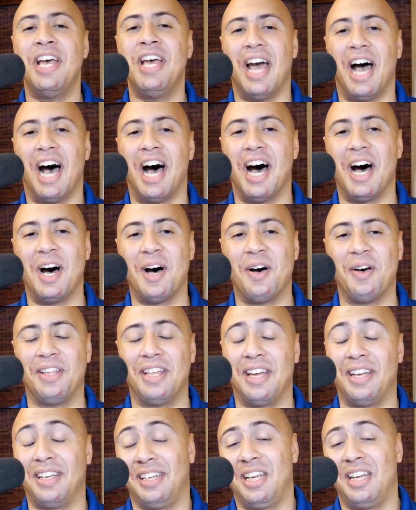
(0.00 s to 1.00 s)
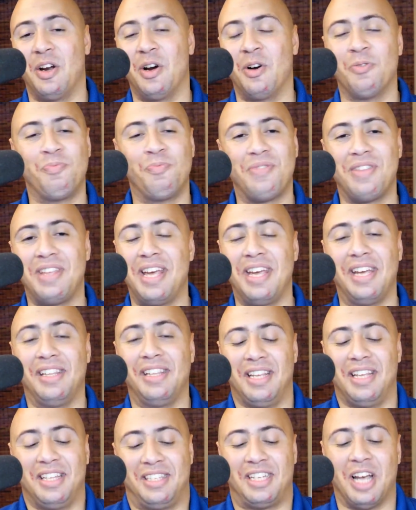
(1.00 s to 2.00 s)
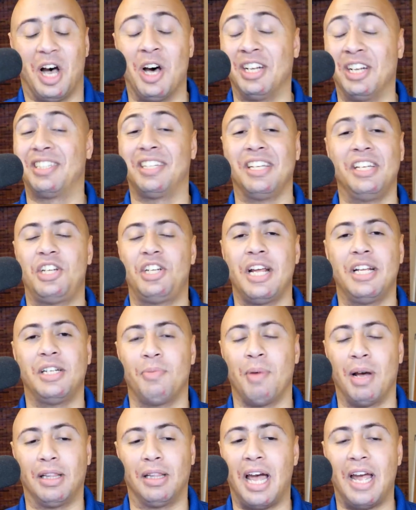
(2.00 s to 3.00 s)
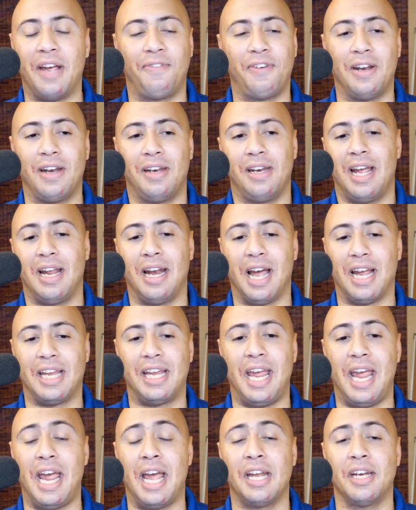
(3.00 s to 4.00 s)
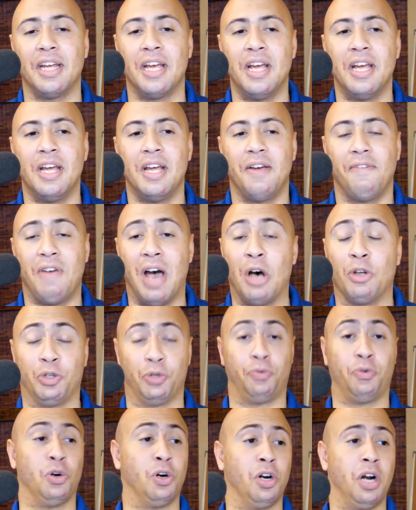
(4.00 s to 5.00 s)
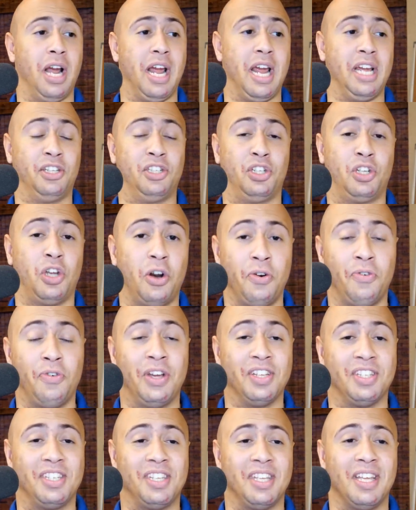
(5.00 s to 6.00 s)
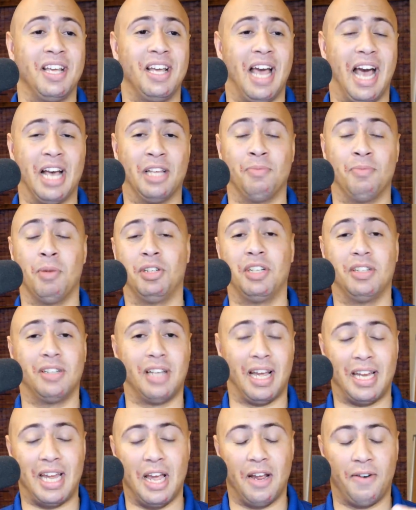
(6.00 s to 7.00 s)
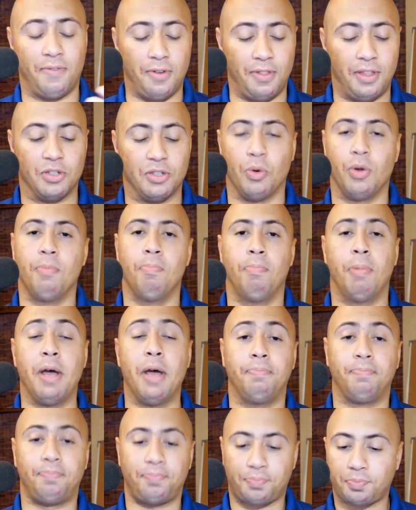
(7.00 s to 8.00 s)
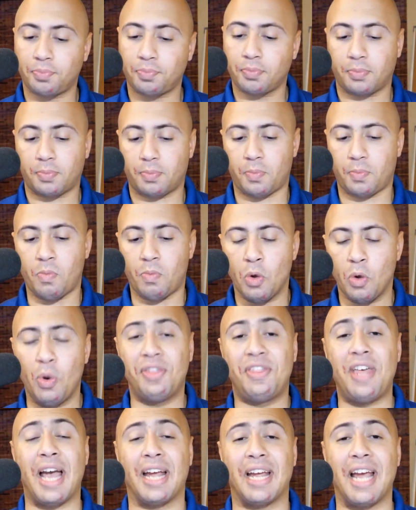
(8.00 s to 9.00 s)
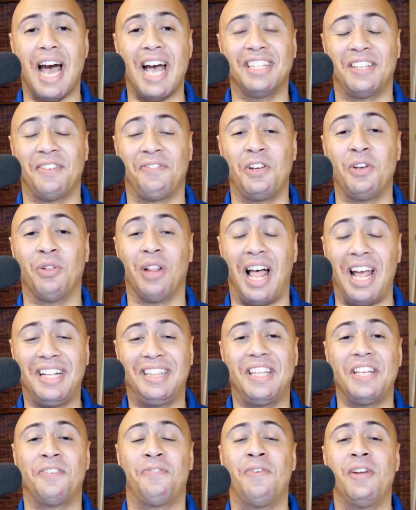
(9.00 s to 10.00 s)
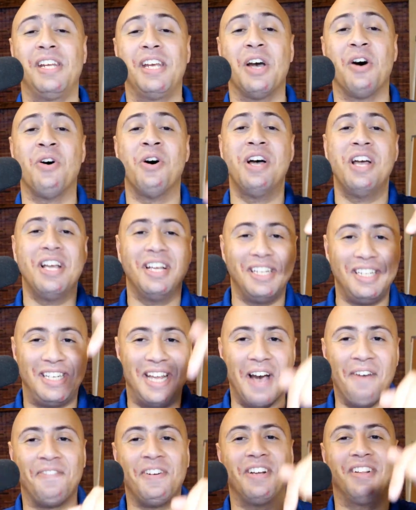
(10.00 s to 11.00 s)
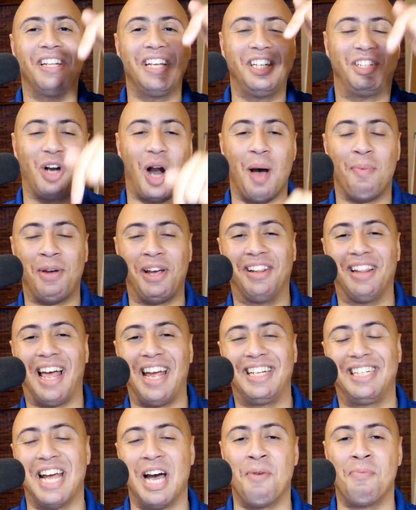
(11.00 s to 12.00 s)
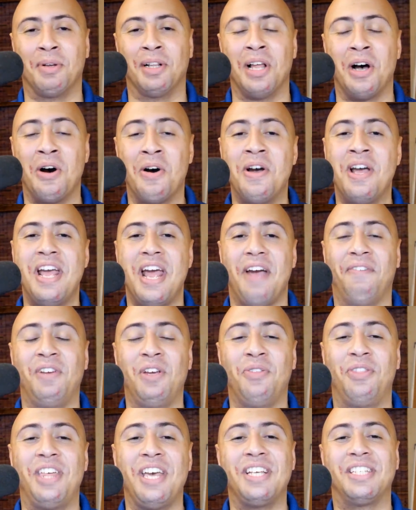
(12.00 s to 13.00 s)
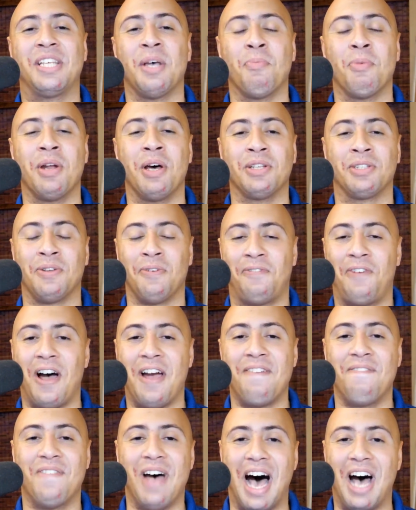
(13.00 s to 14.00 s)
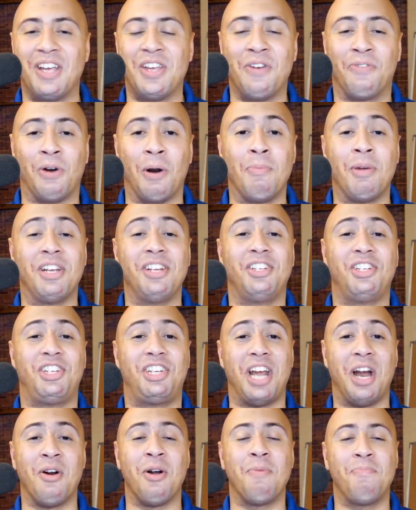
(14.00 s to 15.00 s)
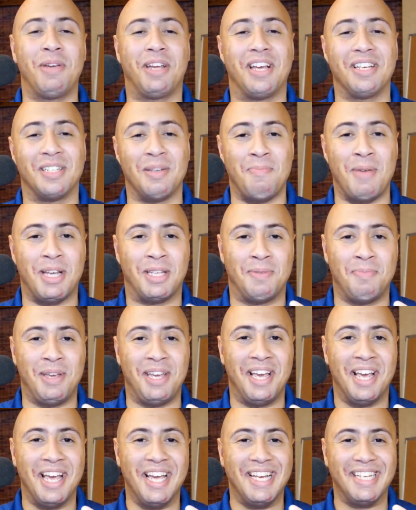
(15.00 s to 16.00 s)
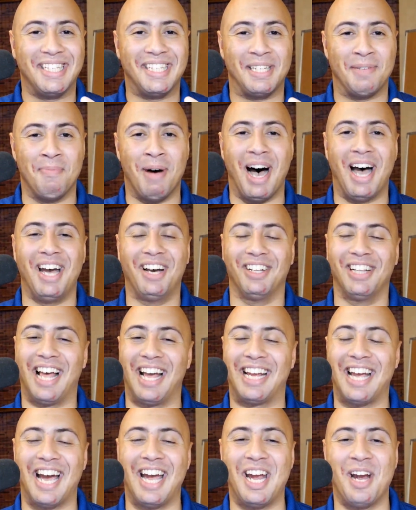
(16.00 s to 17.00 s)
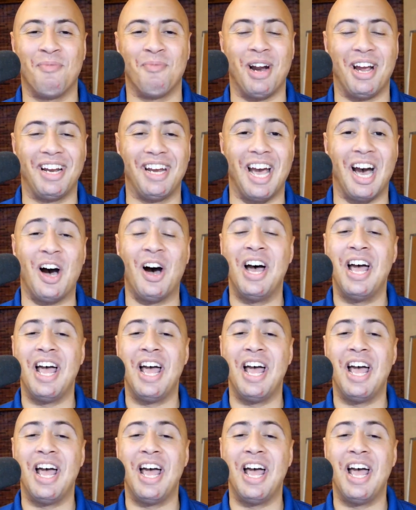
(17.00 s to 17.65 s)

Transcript: It's honestly changed my life, and I can't vouch for a service as much as I can for this one. But with that, guys, if you like this video, definitely drop a like down below. If you think someone else will find value from it, share it, because it makes me smile like I am right now.